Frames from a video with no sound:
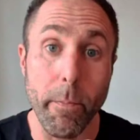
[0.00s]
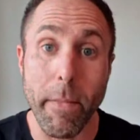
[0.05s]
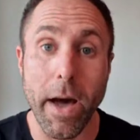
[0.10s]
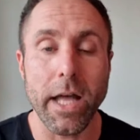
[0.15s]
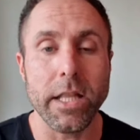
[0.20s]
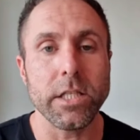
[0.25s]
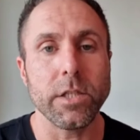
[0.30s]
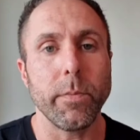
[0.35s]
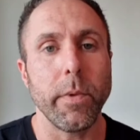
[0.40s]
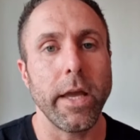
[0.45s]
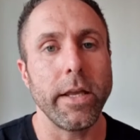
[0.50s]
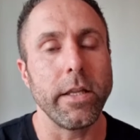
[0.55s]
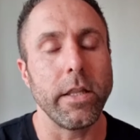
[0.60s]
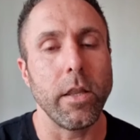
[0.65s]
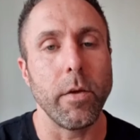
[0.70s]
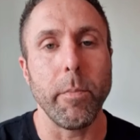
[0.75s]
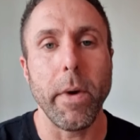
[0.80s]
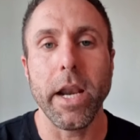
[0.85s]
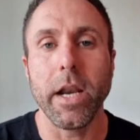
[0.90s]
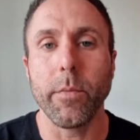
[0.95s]
mansplaining the
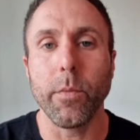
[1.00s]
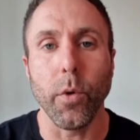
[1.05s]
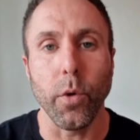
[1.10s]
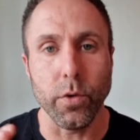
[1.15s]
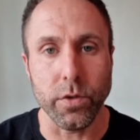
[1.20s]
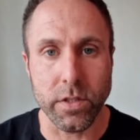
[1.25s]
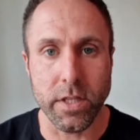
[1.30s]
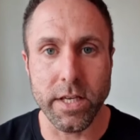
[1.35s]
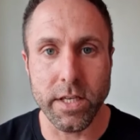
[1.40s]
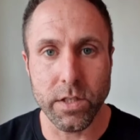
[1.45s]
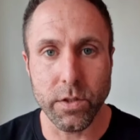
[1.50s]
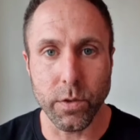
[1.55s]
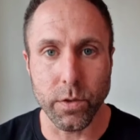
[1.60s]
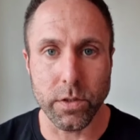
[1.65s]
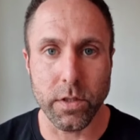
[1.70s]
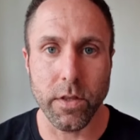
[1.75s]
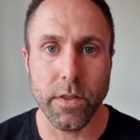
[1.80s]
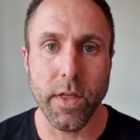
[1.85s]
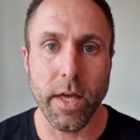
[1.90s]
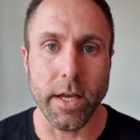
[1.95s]
menopause, these sorts
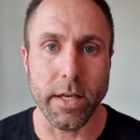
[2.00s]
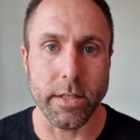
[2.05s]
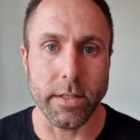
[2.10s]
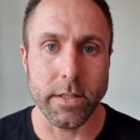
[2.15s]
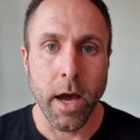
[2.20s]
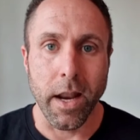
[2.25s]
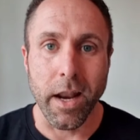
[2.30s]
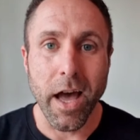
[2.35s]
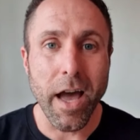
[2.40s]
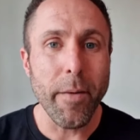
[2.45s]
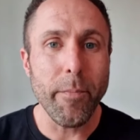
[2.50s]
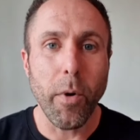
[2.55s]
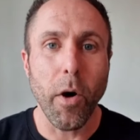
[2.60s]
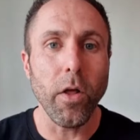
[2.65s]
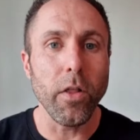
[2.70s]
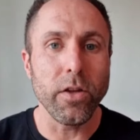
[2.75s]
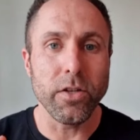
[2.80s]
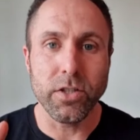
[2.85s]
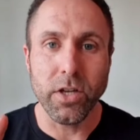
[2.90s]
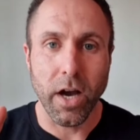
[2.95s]
of things. And I
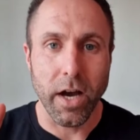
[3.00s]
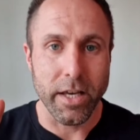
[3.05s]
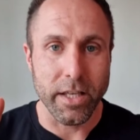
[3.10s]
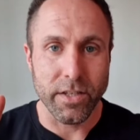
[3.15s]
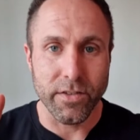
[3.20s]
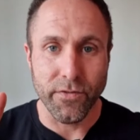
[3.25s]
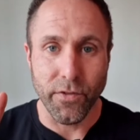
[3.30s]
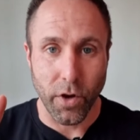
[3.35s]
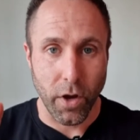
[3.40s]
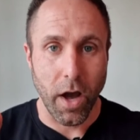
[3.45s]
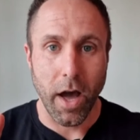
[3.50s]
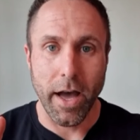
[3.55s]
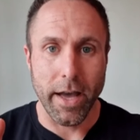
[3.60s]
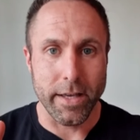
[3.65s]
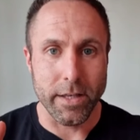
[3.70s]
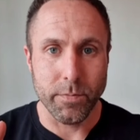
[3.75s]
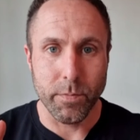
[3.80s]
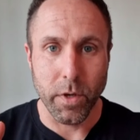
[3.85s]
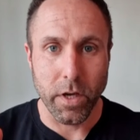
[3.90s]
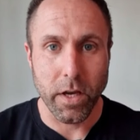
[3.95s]
apologize for guys
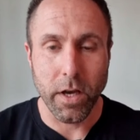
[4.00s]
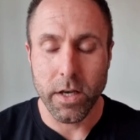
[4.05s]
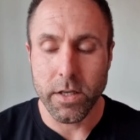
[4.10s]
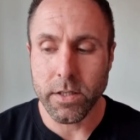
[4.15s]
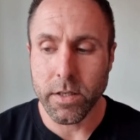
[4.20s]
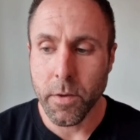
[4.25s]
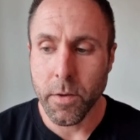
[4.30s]
because